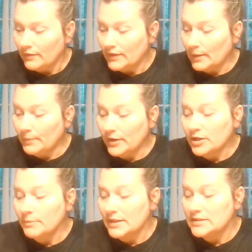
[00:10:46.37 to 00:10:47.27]
they appear
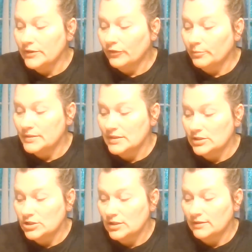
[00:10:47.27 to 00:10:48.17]
to be at different
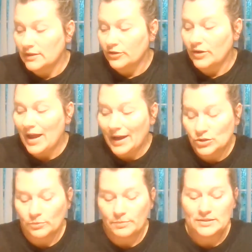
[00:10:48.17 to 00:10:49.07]
position than their
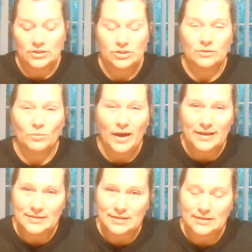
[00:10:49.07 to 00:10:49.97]
actual position. Why
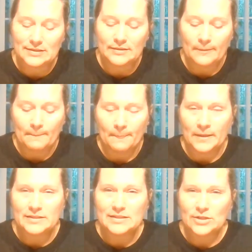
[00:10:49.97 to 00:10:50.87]
is this?
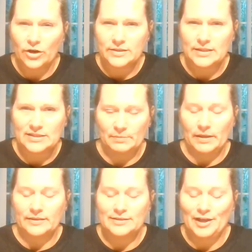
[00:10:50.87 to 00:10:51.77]
This is hard to
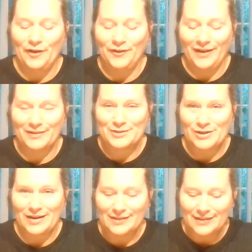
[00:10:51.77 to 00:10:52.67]
explain, so I'll
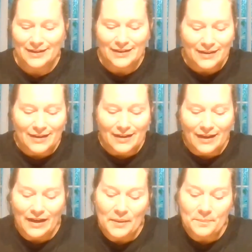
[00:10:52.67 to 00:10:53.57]
try.
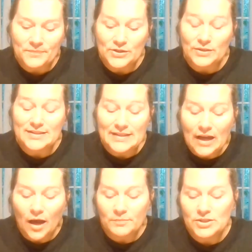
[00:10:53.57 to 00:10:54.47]
So to see
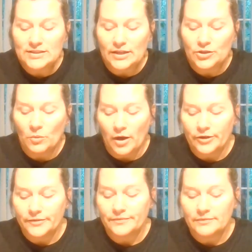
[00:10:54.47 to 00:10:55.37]
objects
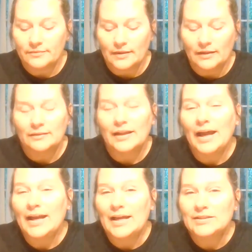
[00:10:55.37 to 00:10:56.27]
underwater,
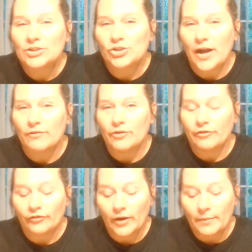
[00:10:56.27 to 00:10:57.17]
light has to travel
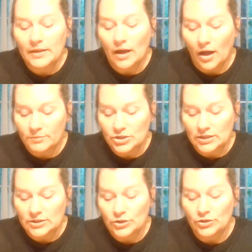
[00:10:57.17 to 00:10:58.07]
from the
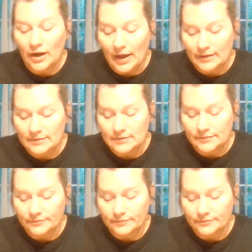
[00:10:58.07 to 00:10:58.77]
object to your eyes.